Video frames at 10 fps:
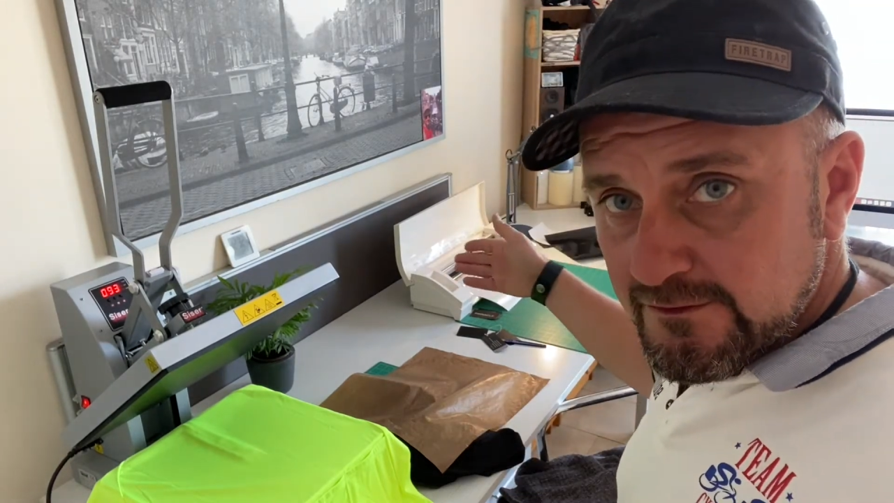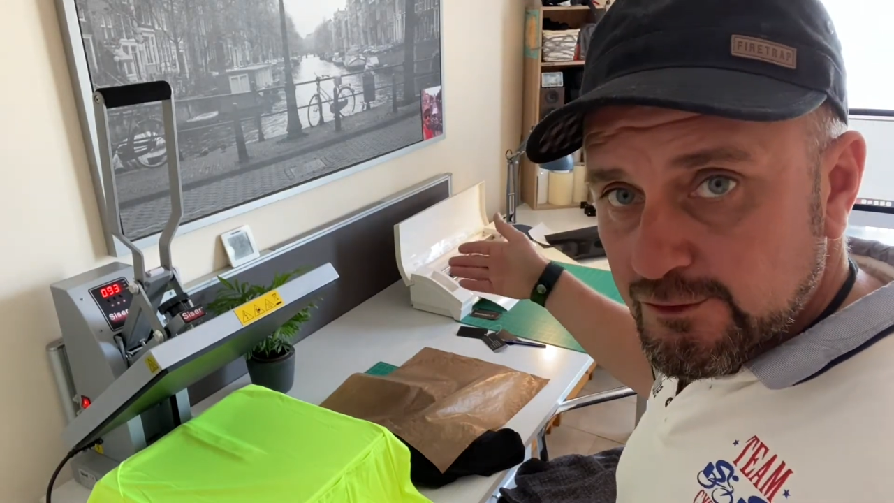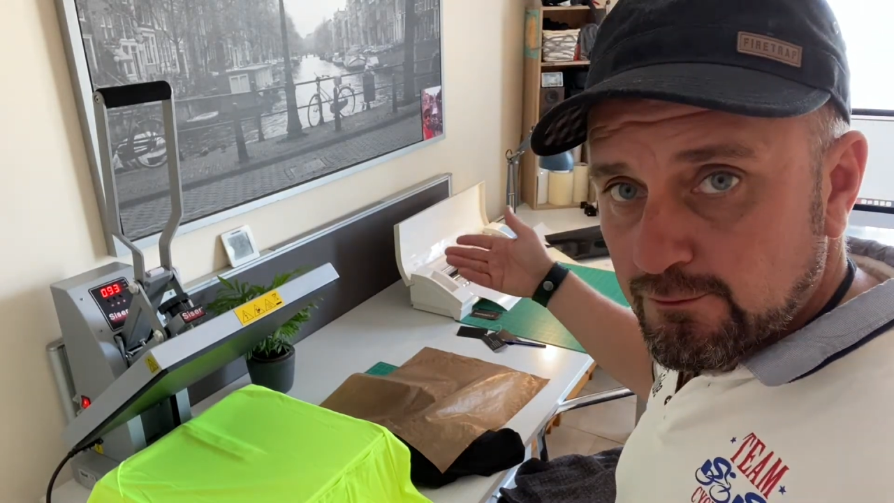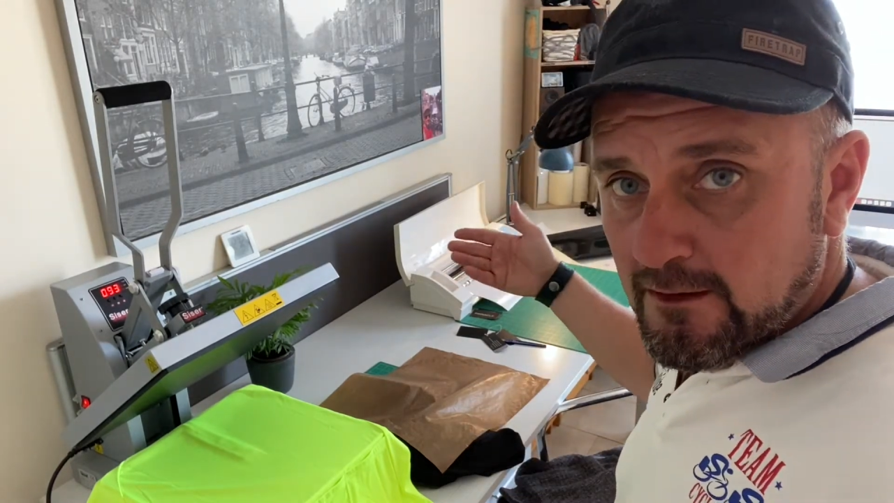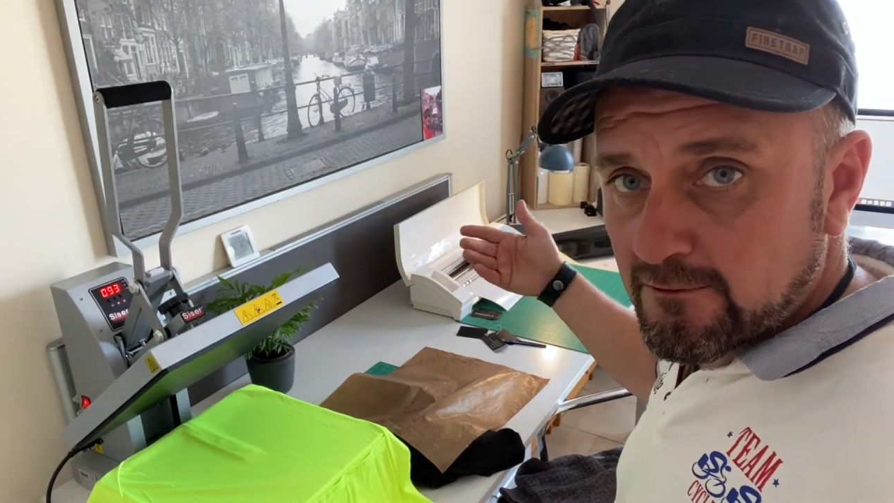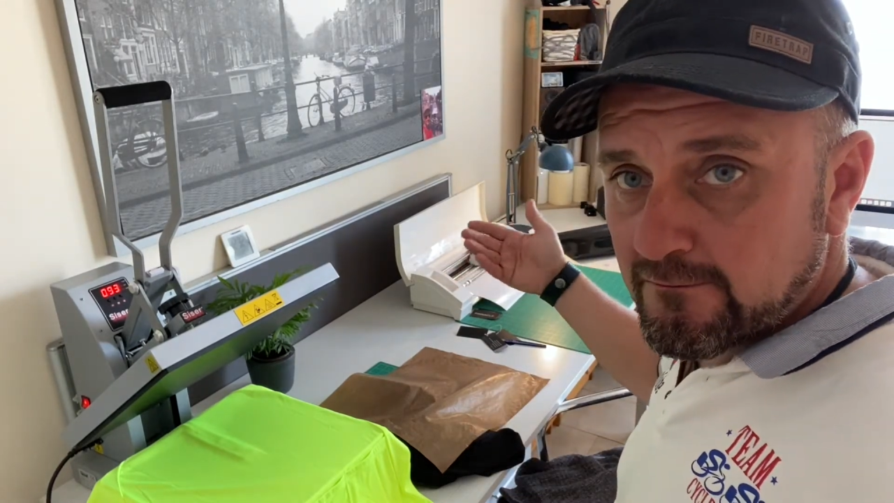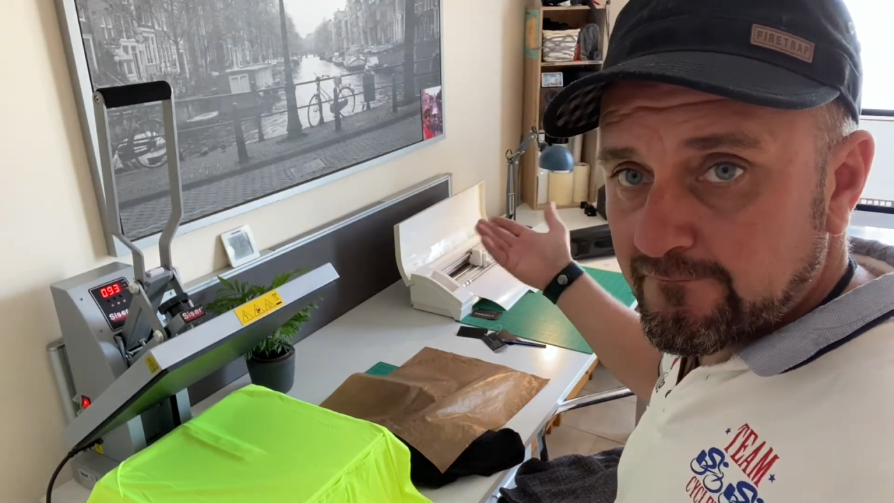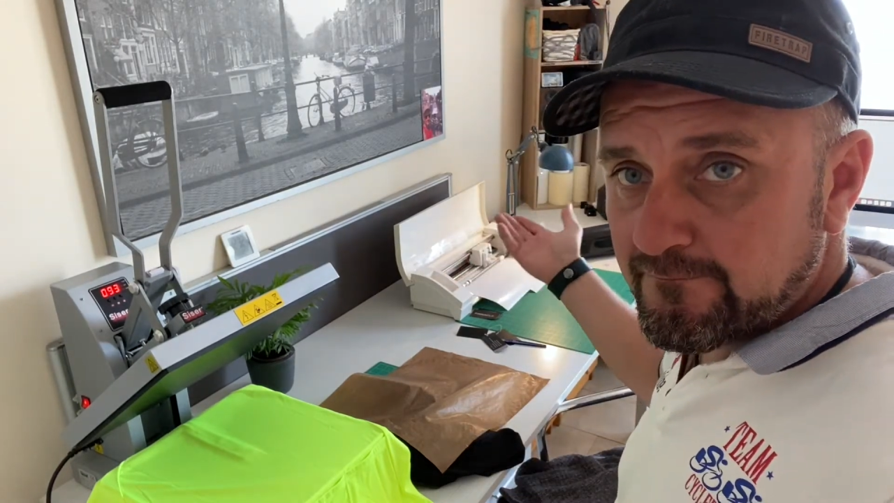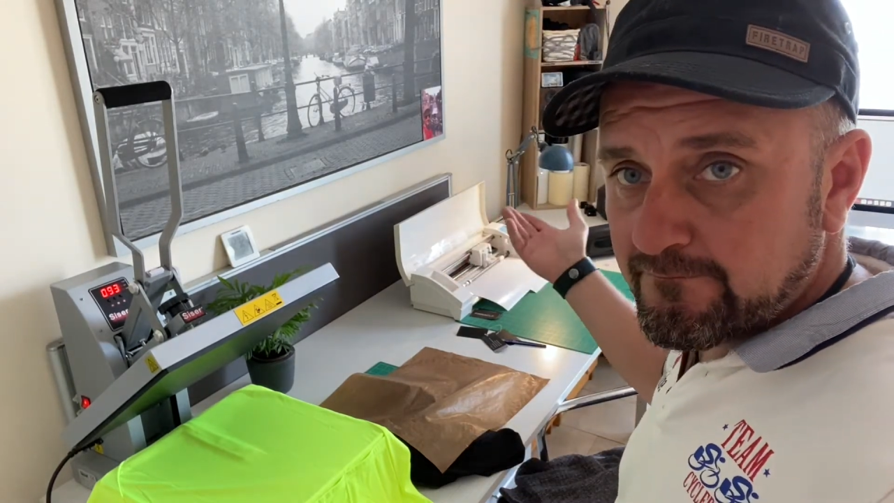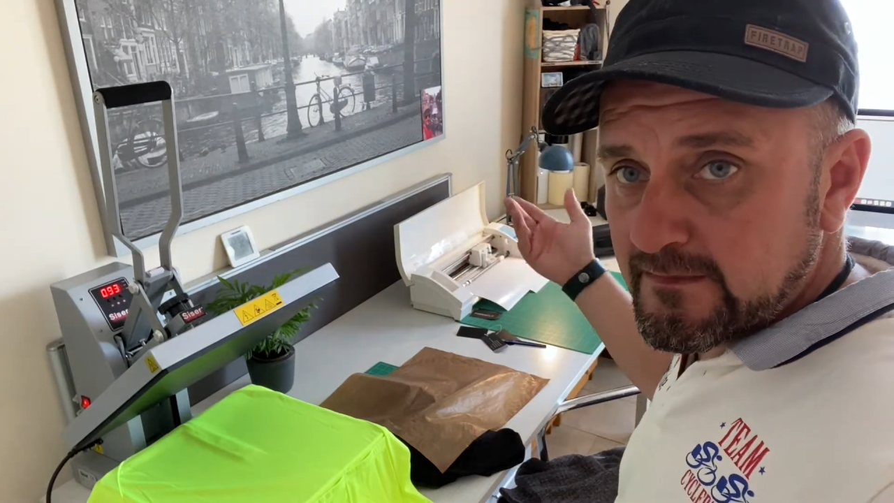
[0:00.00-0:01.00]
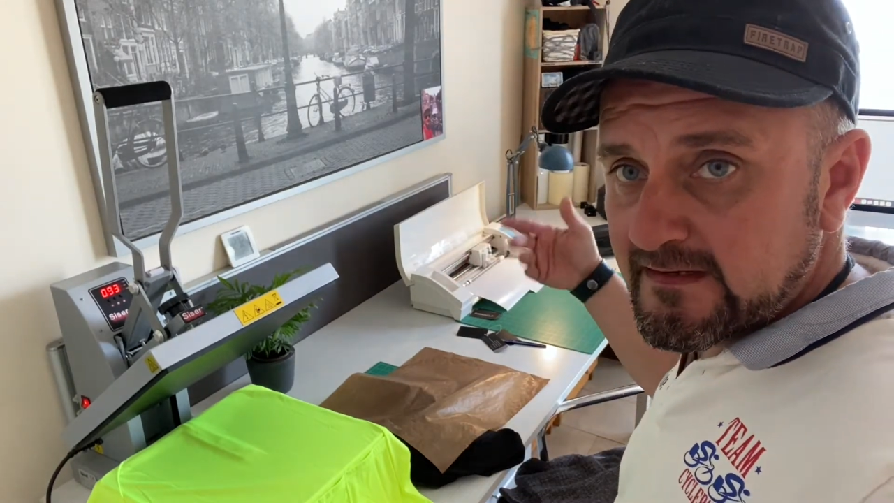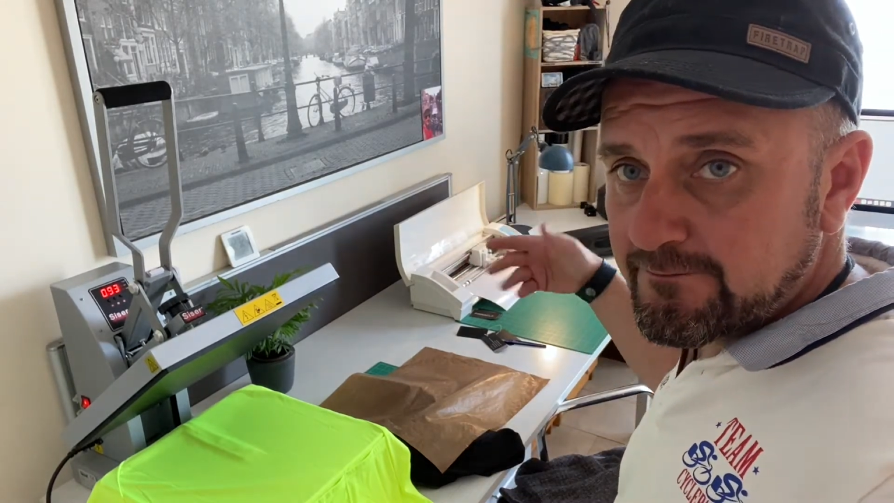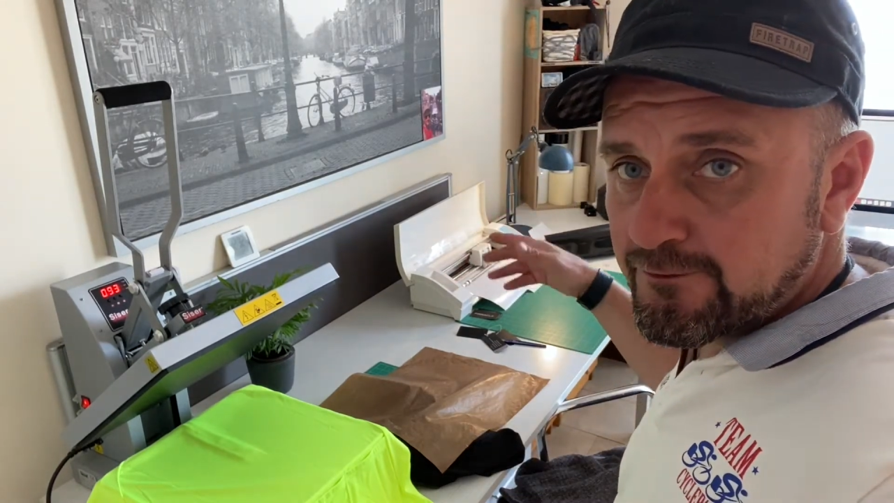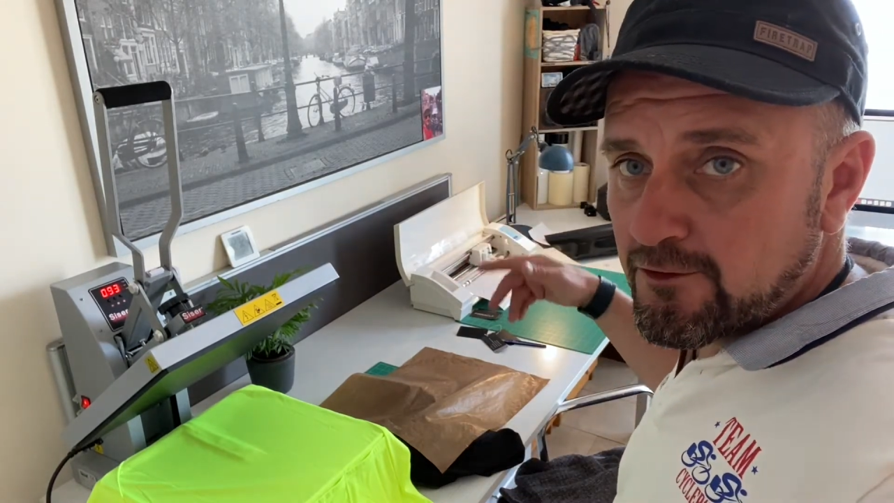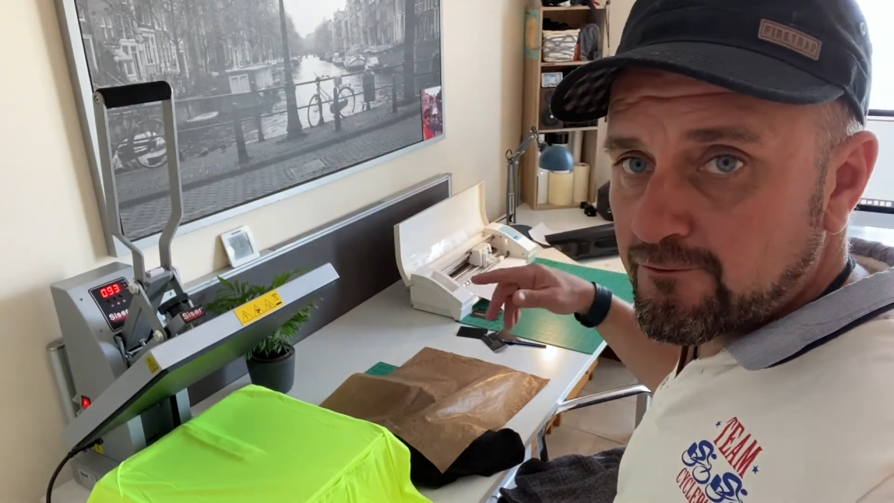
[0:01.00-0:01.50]

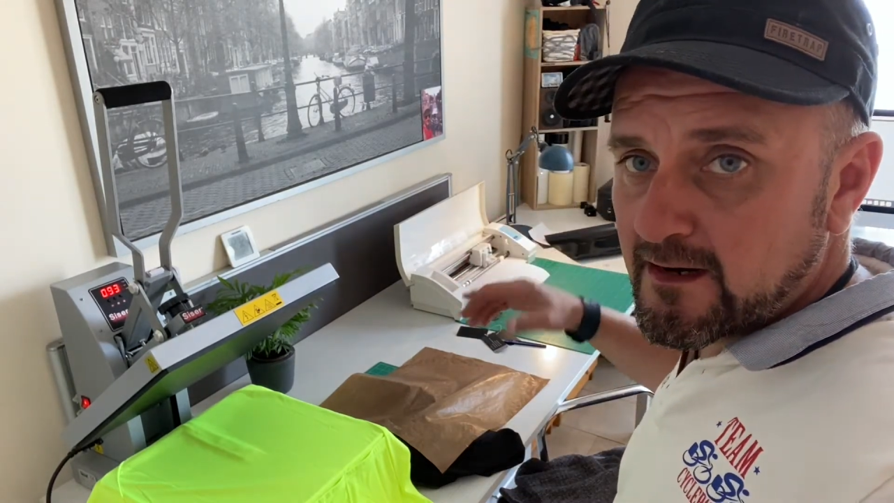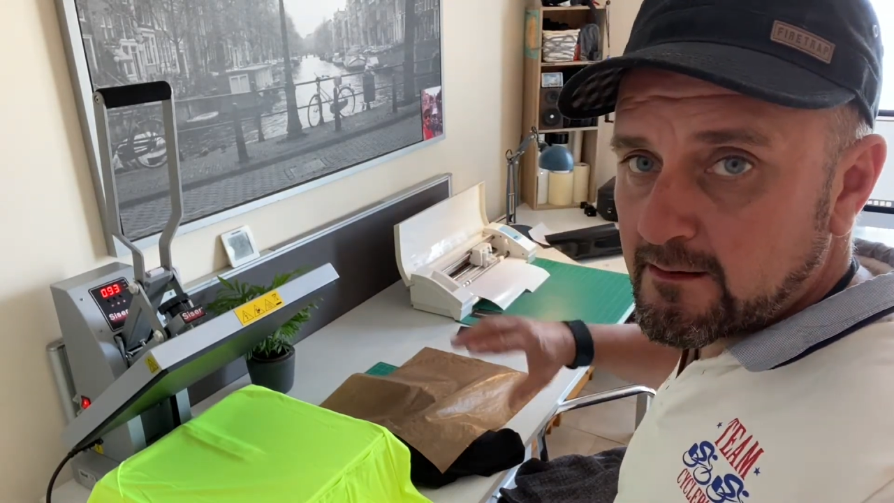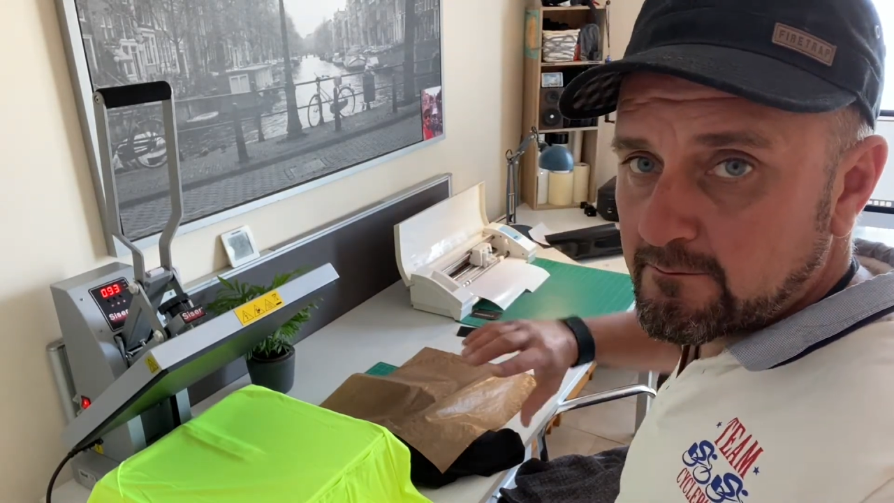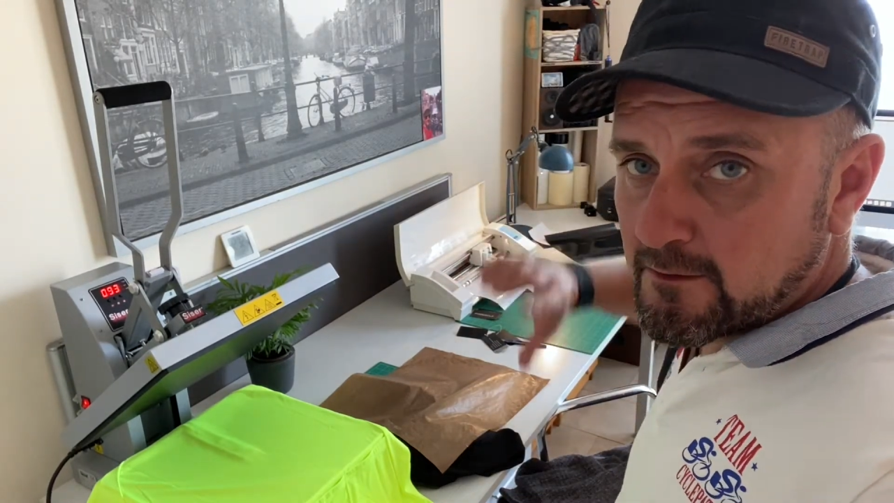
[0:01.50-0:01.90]
12-minute program